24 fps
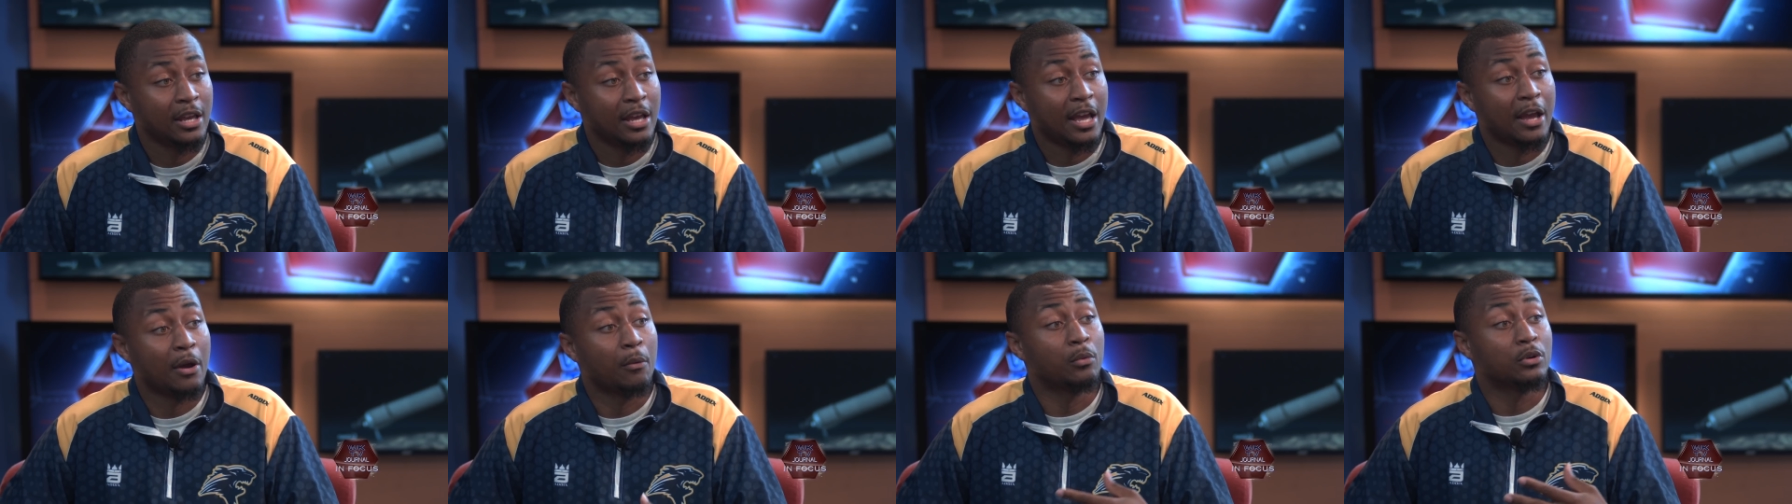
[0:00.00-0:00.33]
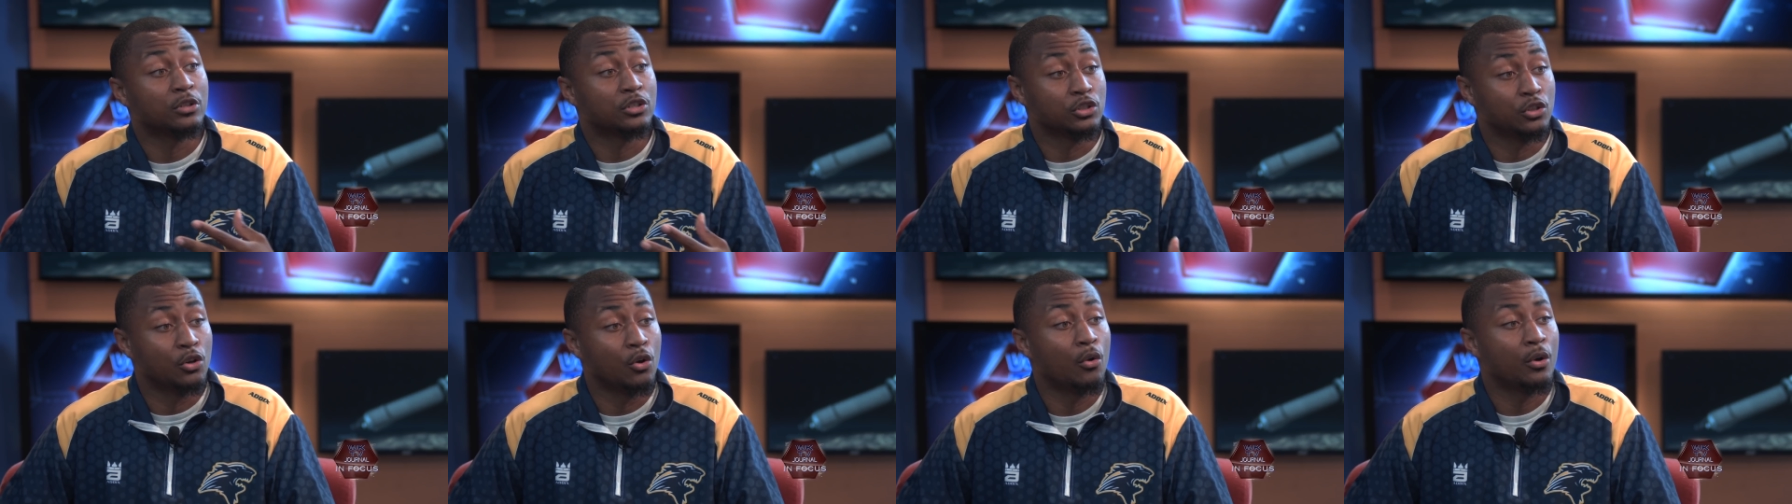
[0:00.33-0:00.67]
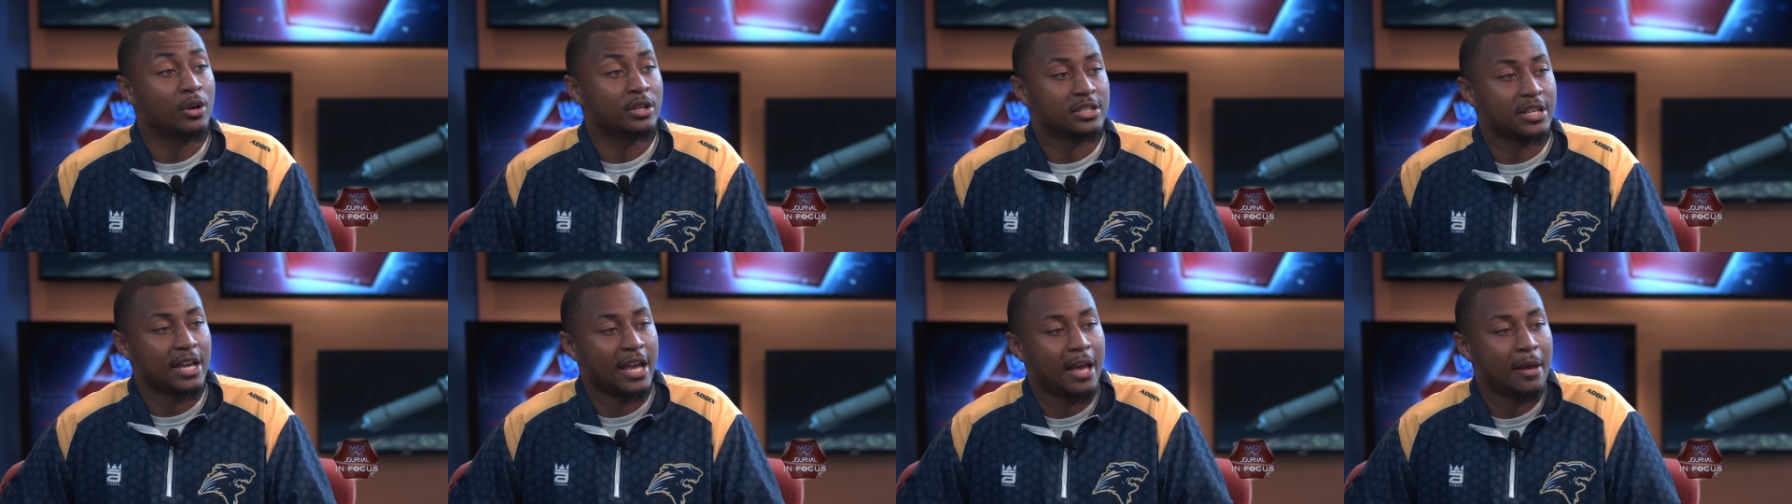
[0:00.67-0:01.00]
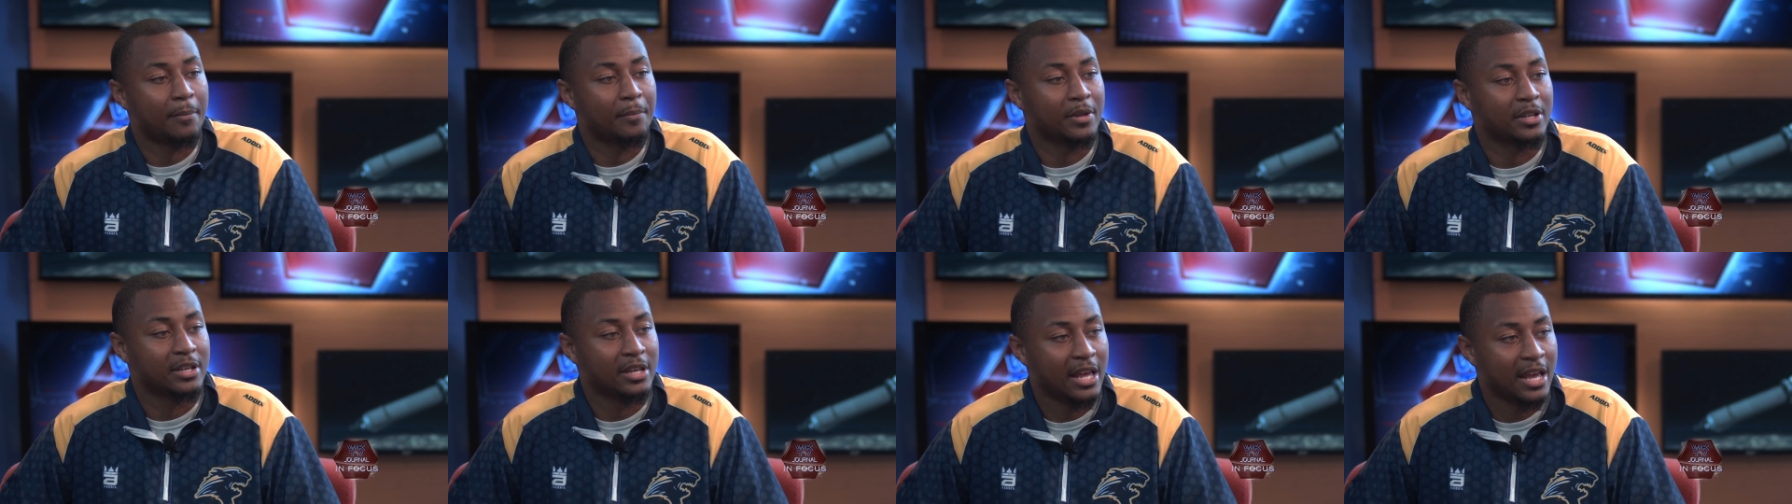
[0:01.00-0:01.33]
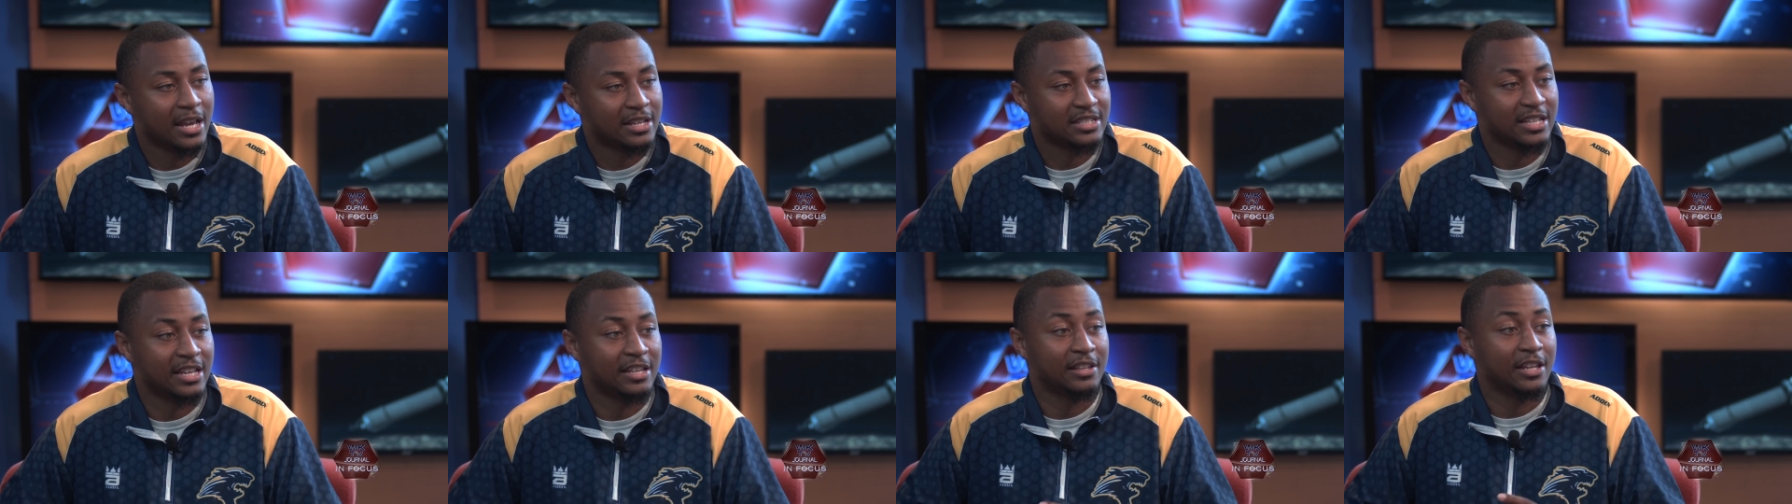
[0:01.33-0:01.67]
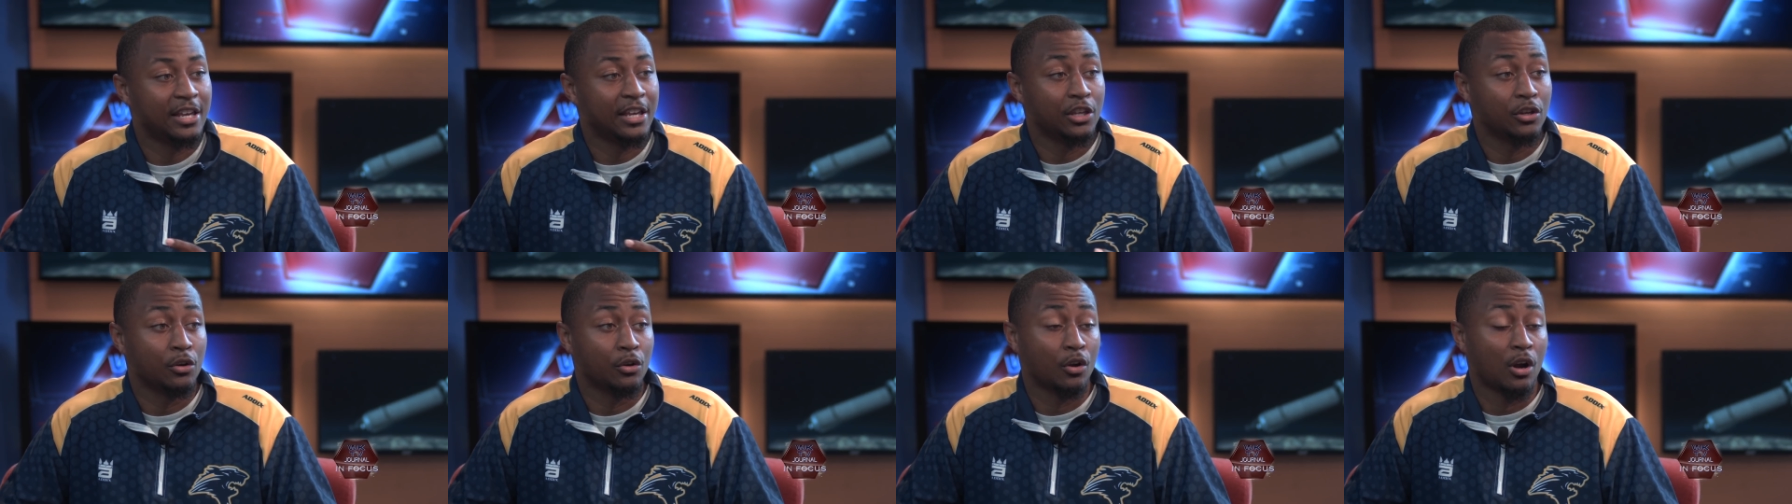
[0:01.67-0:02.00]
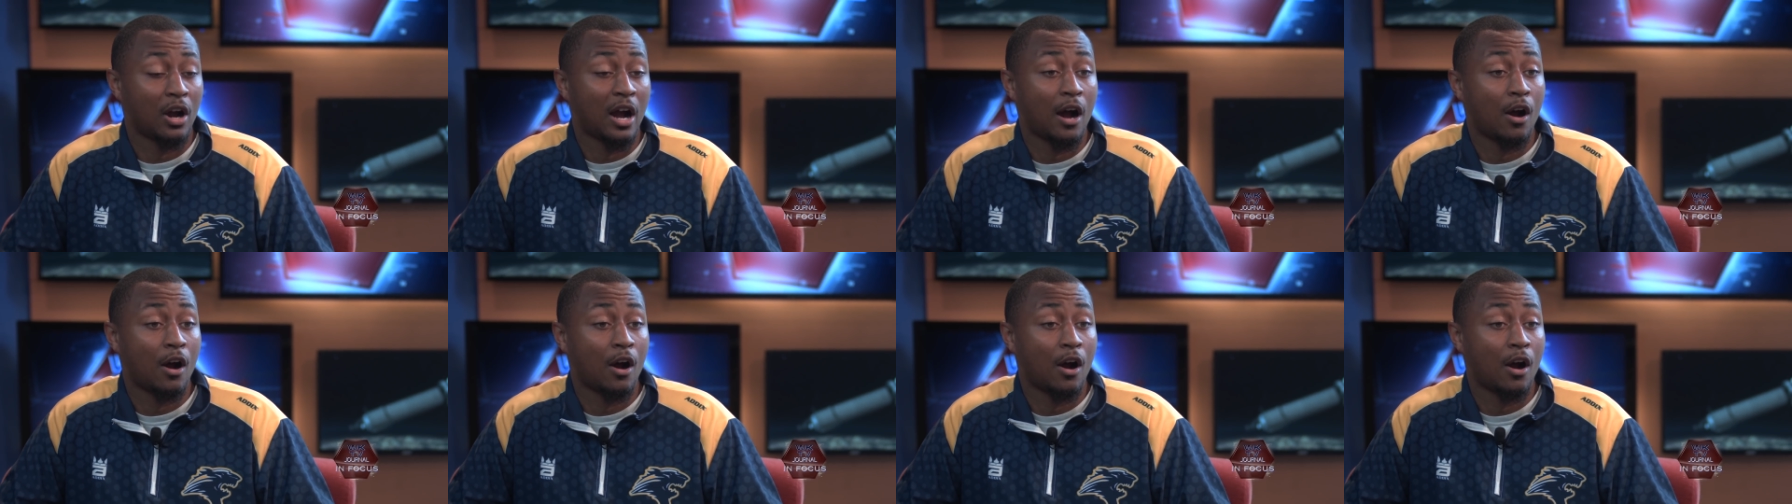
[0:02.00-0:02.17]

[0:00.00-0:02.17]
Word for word: and what's going to happen next. And then you're